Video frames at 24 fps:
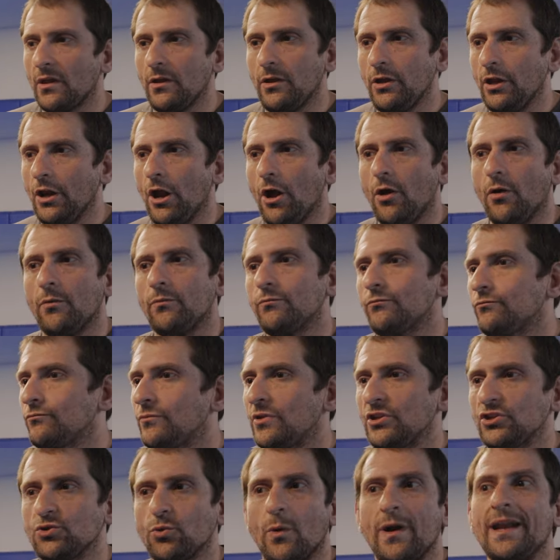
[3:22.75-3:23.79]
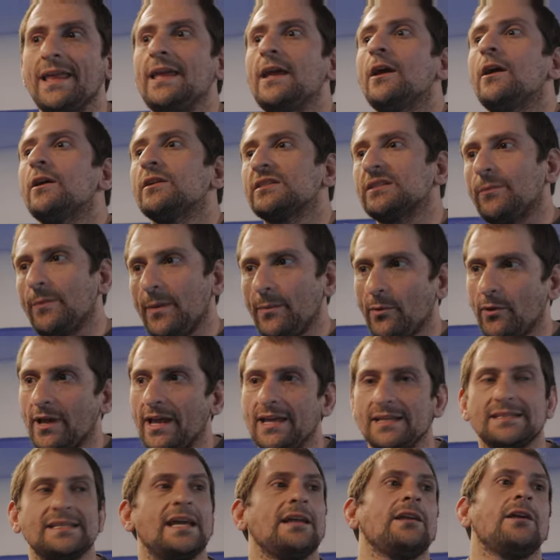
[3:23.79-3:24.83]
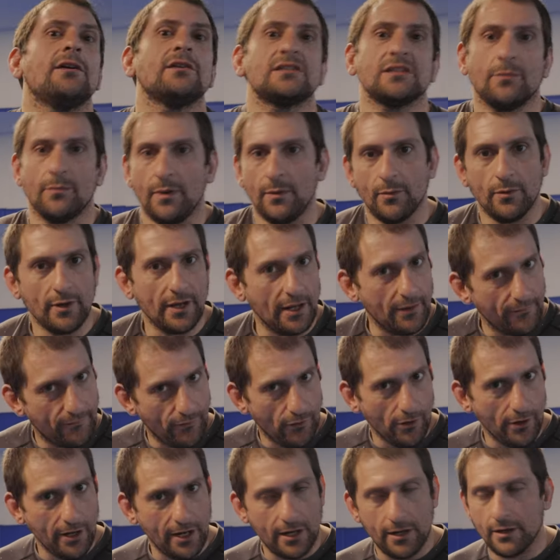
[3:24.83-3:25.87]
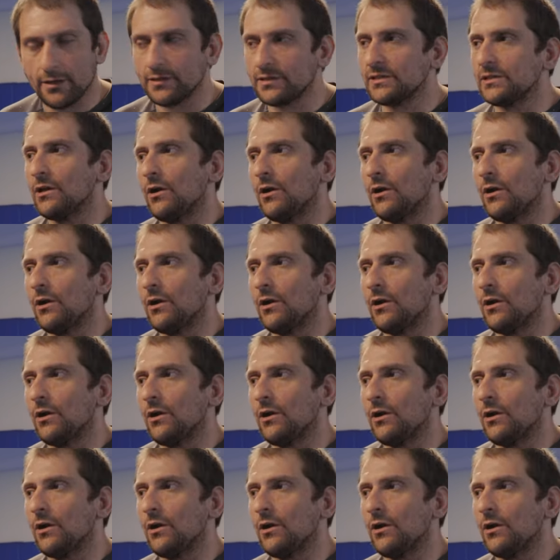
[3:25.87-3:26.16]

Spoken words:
you know, in 20 years, some people get in 10 years, some people get in 4 years.